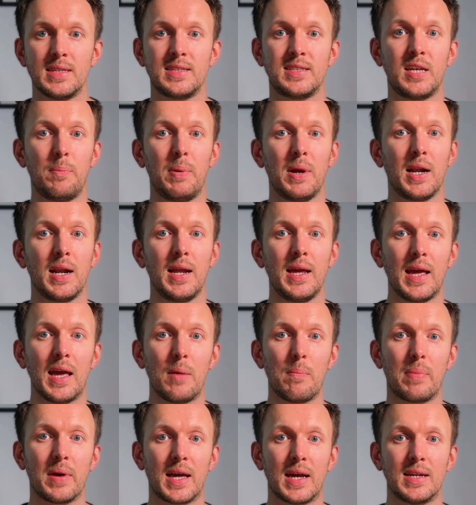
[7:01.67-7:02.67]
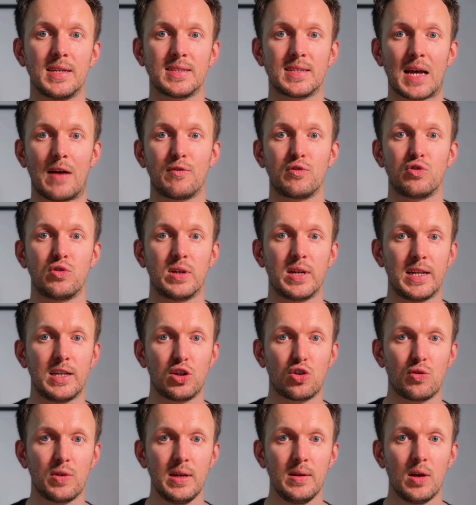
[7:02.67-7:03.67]
Typically it begins after an
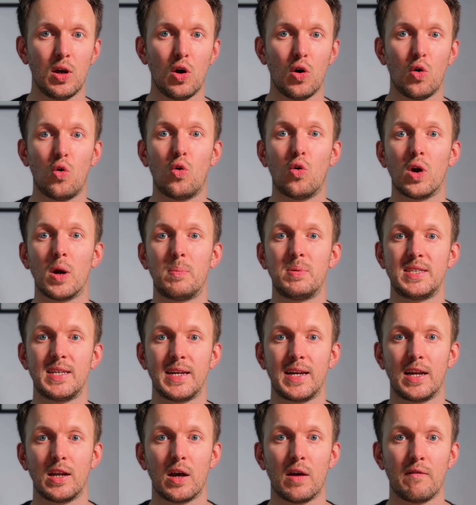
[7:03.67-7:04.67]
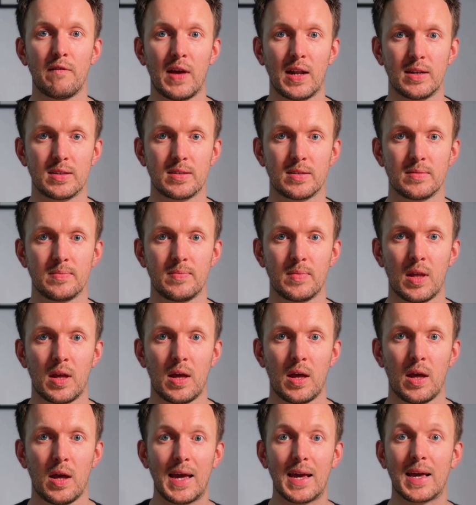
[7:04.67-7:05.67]
injury or a particular event.
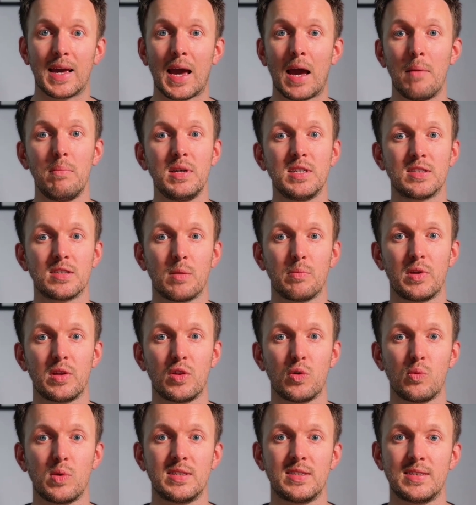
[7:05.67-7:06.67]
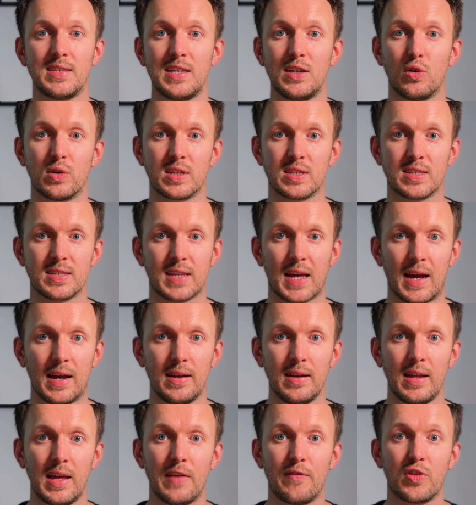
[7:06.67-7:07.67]
It can be something that we see on a
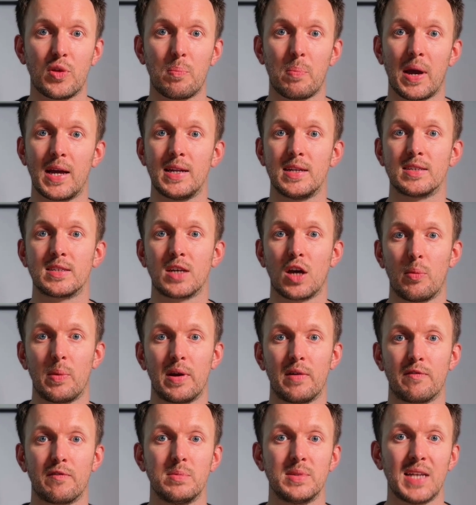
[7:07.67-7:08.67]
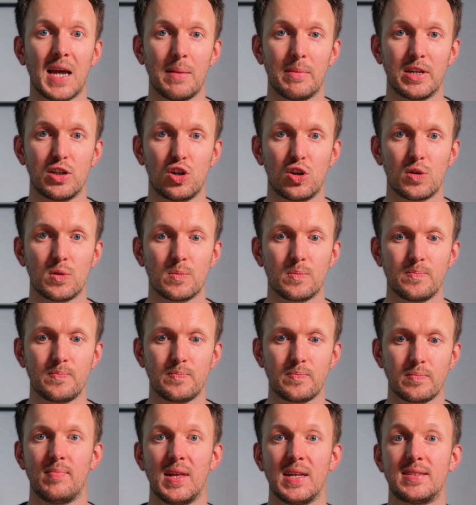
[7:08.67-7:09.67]
scan if the pain is coming from damage.
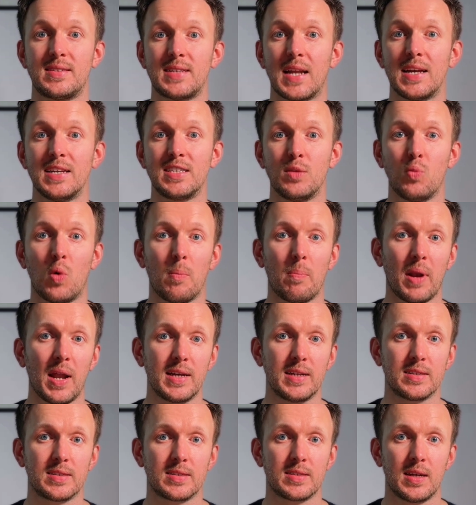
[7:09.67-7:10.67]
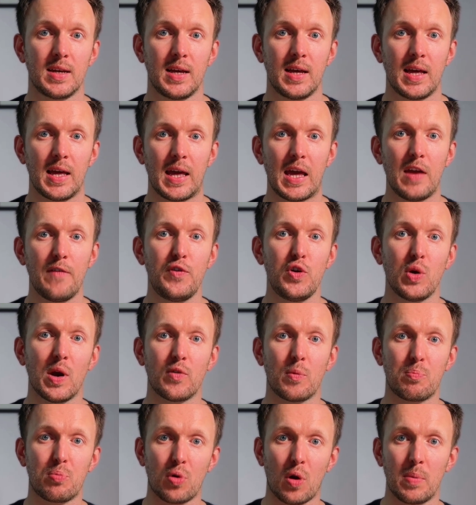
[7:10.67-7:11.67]
It stays in one place. If you have a
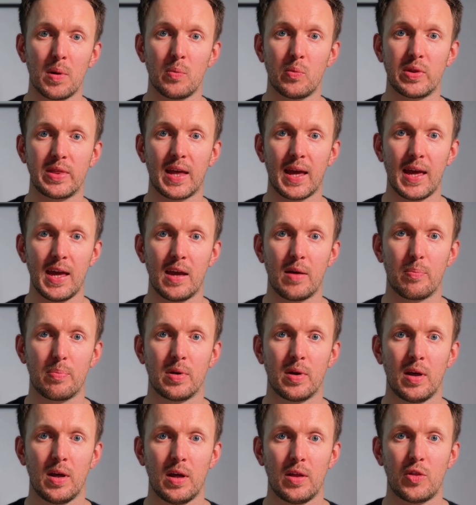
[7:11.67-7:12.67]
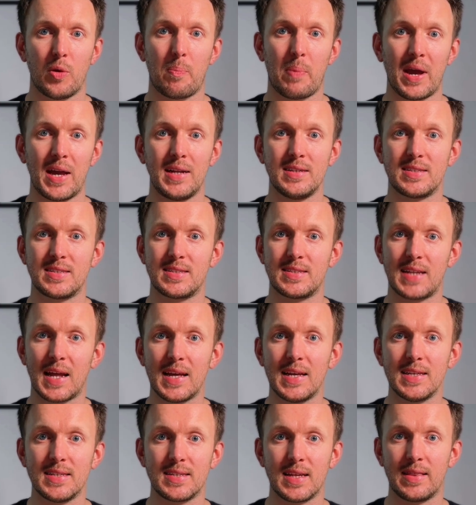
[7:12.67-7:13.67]
problem with the hip, the pain
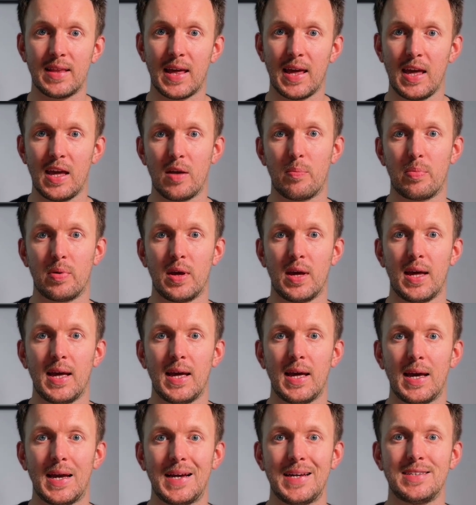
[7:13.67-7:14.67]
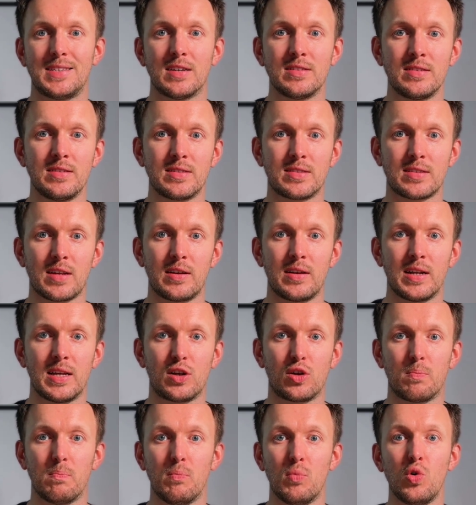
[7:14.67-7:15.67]
stays in the hip. It doesn't suddenly
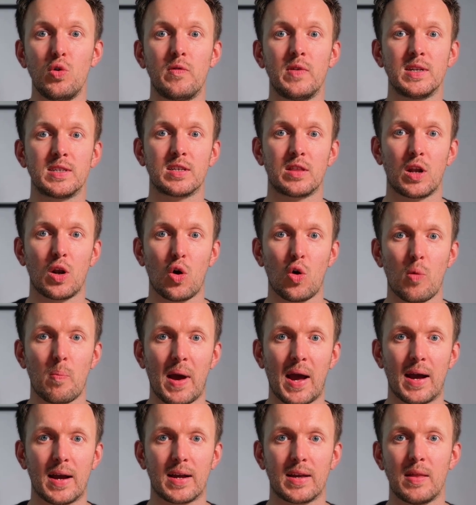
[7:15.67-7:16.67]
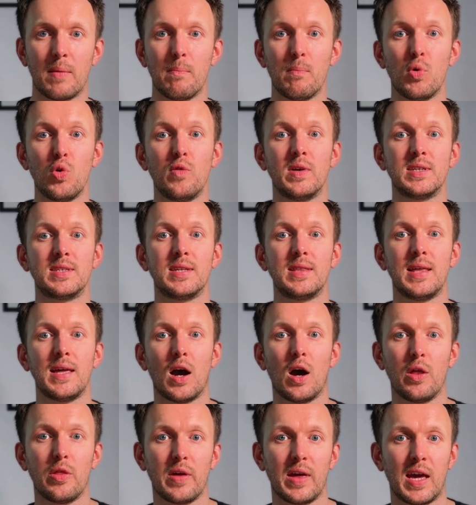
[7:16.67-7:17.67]
move into the lower back and then move into the
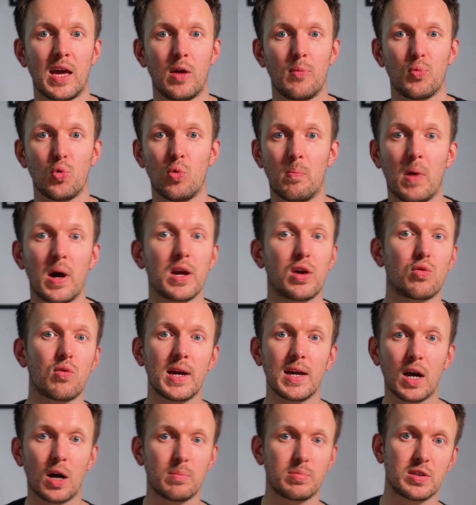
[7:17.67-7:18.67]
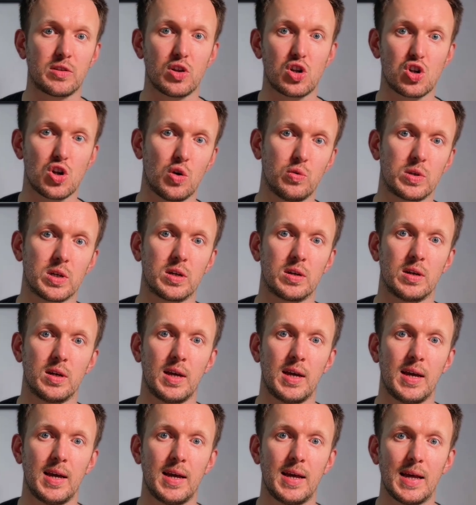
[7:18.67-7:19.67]
other hip or migrate up to the shoulder.
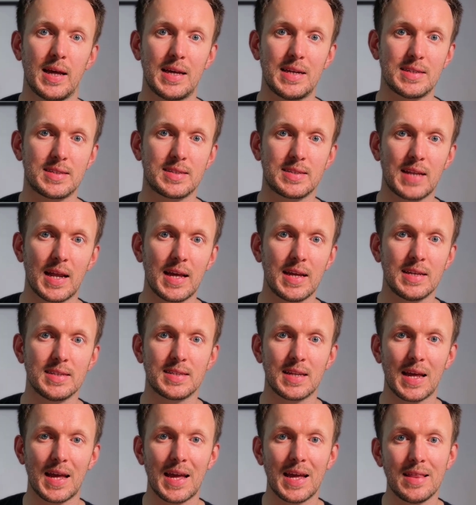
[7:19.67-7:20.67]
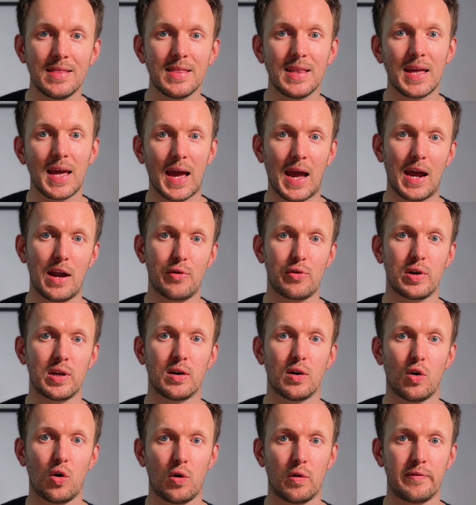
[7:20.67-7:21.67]
It stays in the area
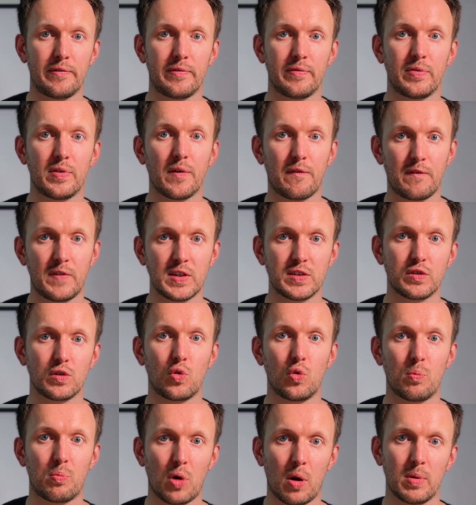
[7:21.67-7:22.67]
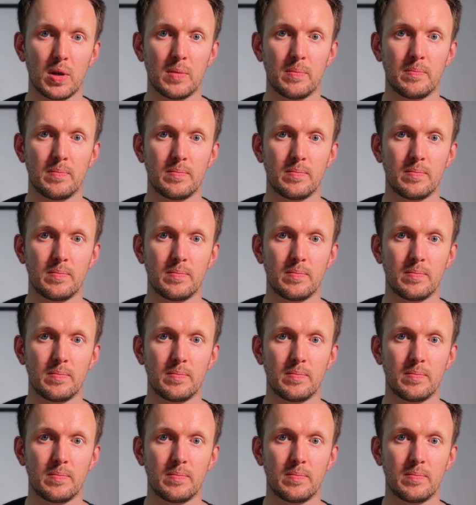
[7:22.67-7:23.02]
of the physical problem.